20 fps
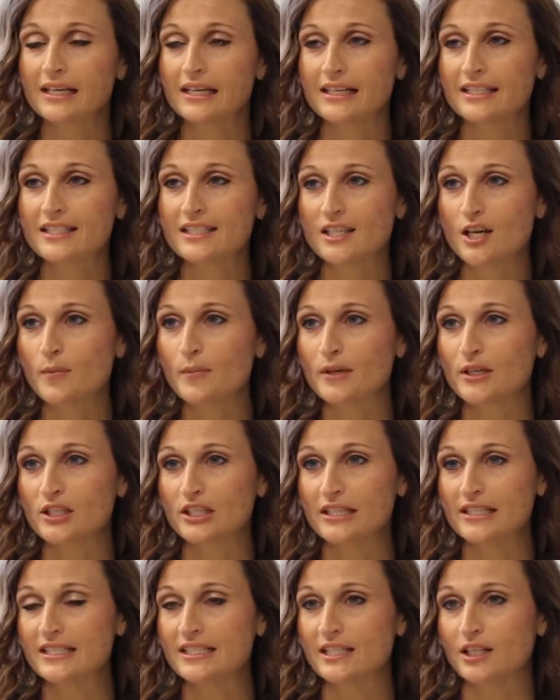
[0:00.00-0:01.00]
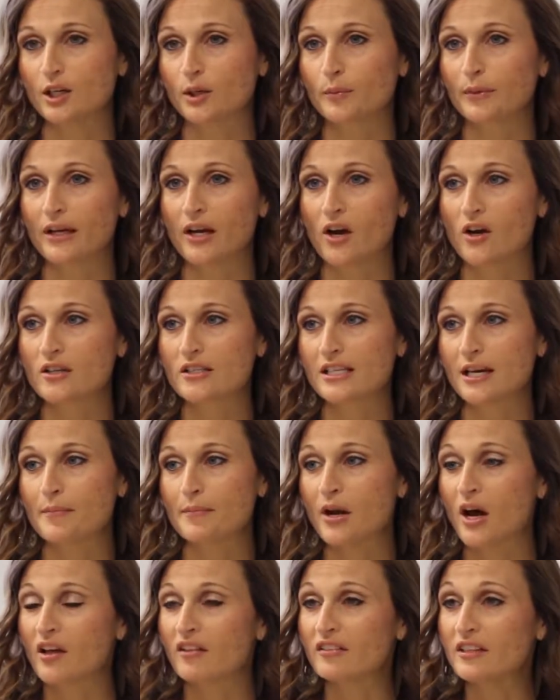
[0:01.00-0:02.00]
It's so much easier because I'm
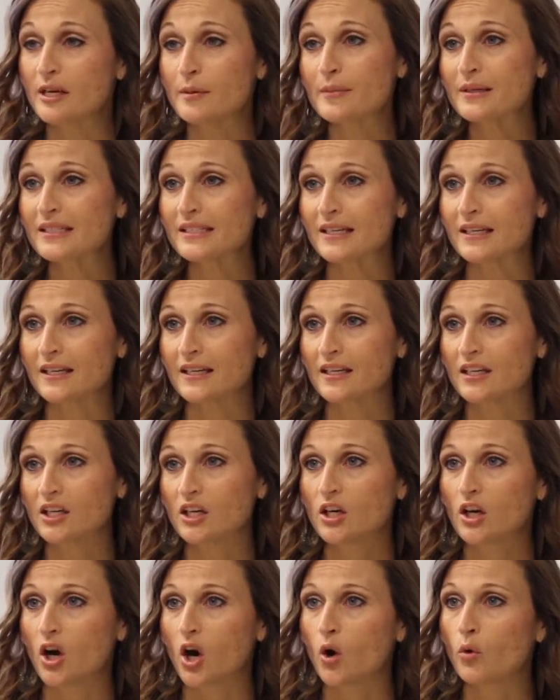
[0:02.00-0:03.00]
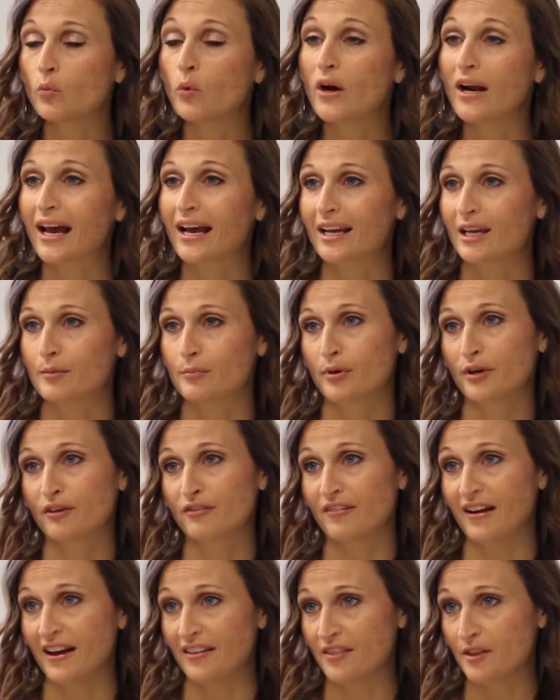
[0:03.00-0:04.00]
not limited on what I can
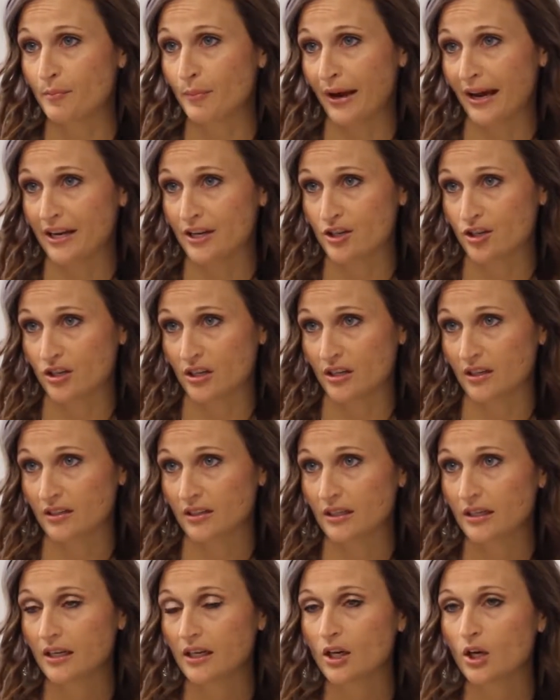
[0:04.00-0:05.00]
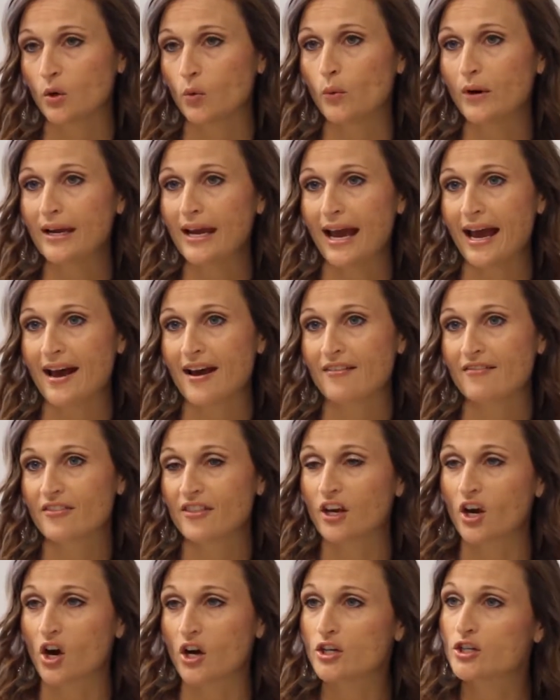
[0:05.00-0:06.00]
provide the patient. We have the
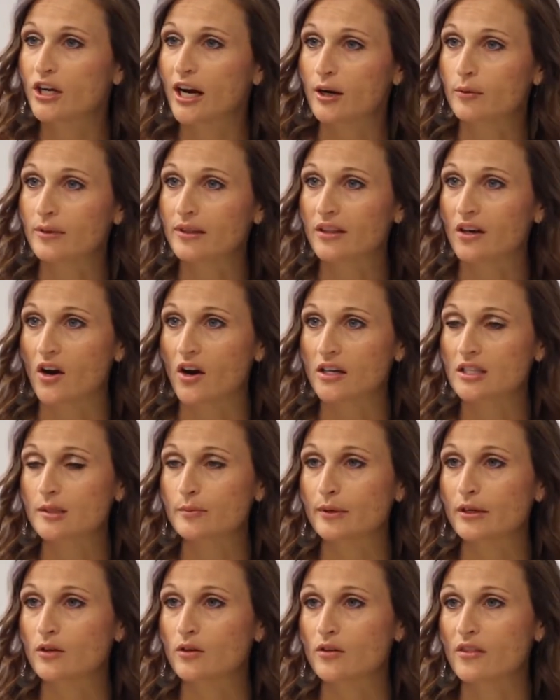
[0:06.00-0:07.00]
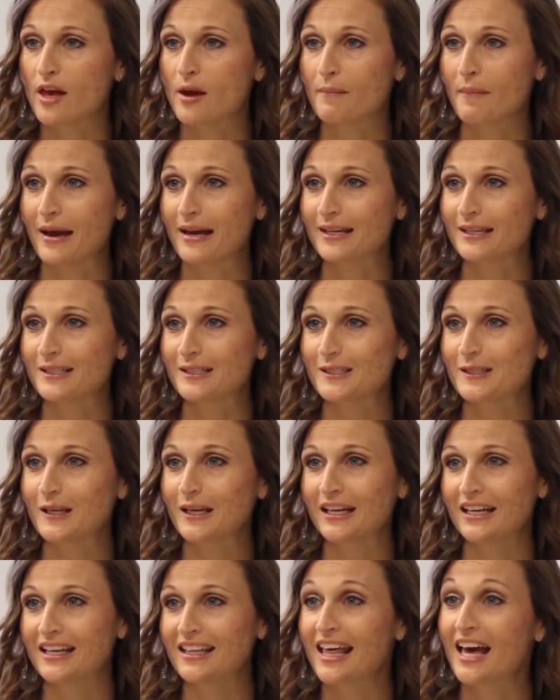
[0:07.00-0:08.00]
contract with the hospital that makes
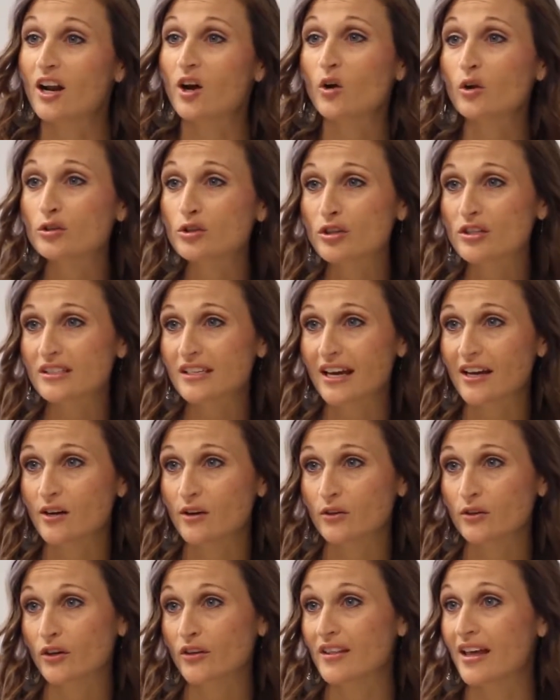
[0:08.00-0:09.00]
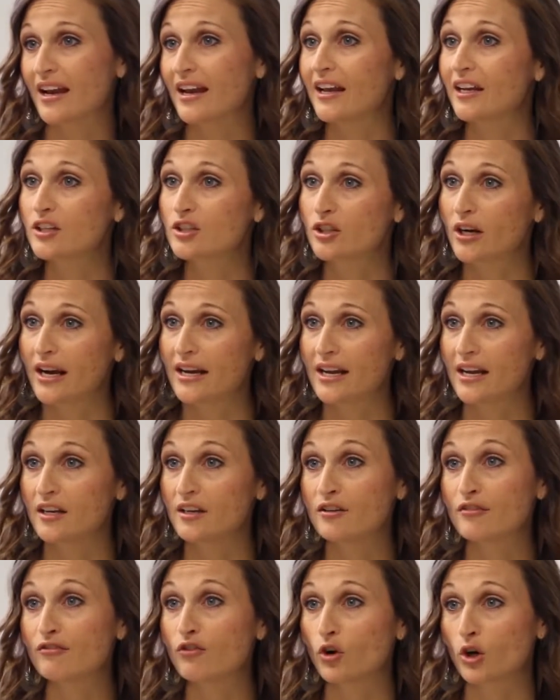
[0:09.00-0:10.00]
getting that ultrasound or that x-ray at an
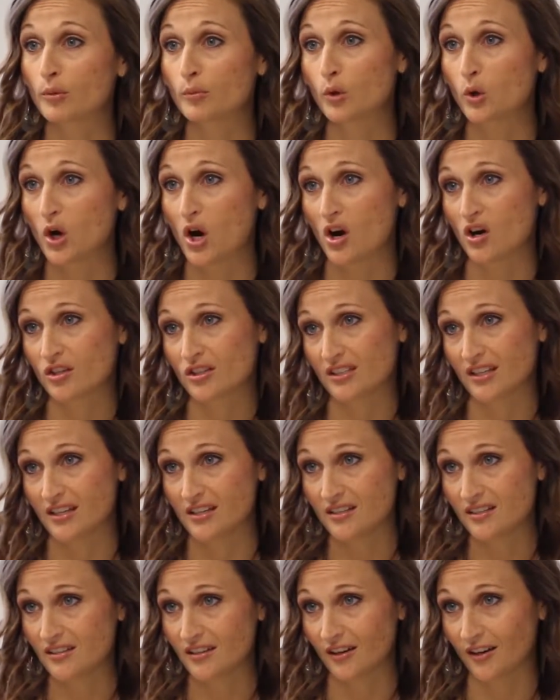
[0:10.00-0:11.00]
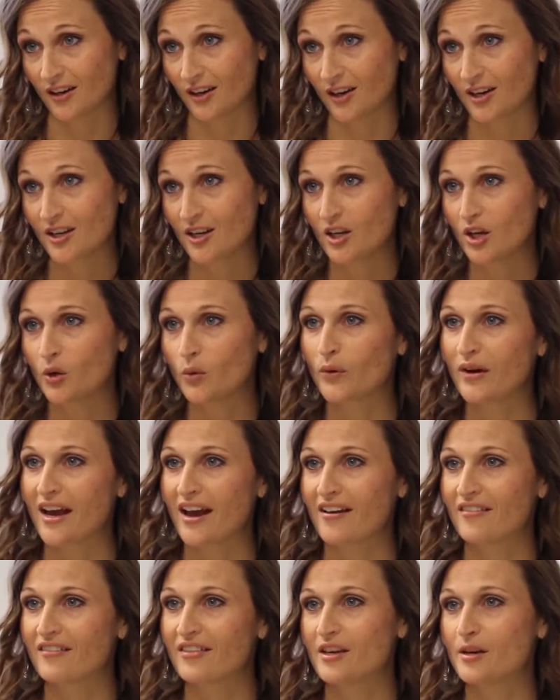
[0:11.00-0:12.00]
affordable cost easier. We
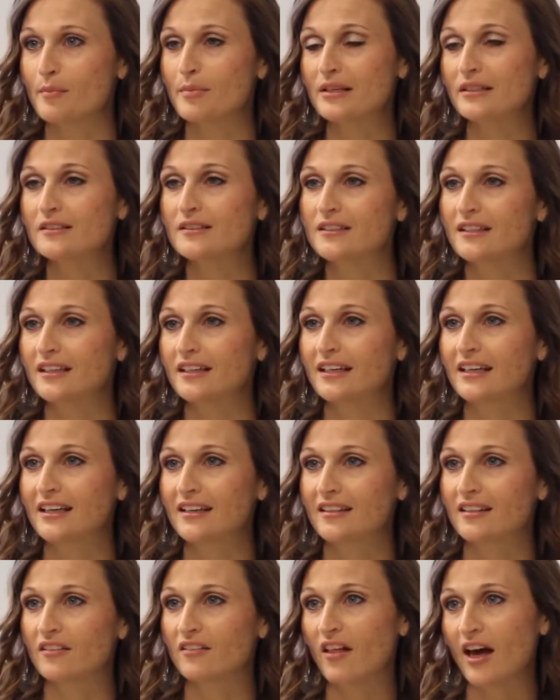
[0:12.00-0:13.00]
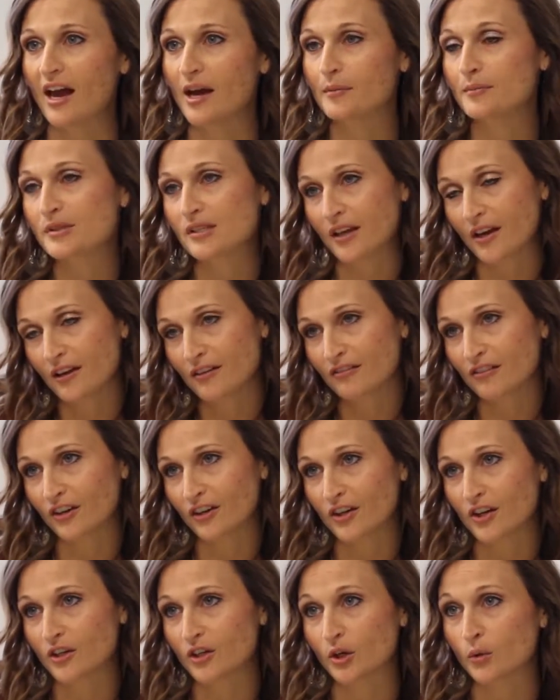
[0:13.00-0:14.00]
have the ability to get the labs
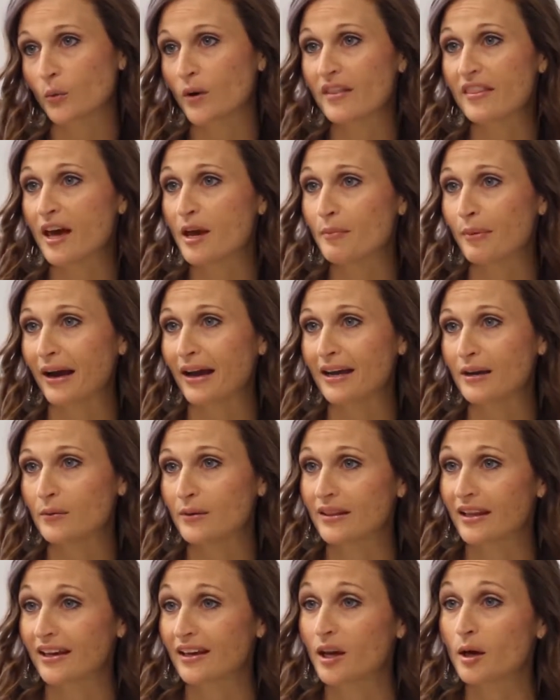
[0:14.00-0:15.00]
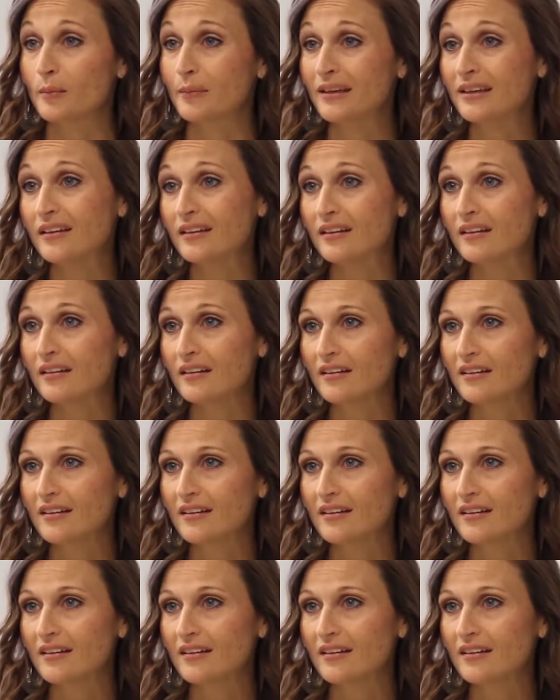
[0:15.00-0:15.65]
covered under what they pay when they come in.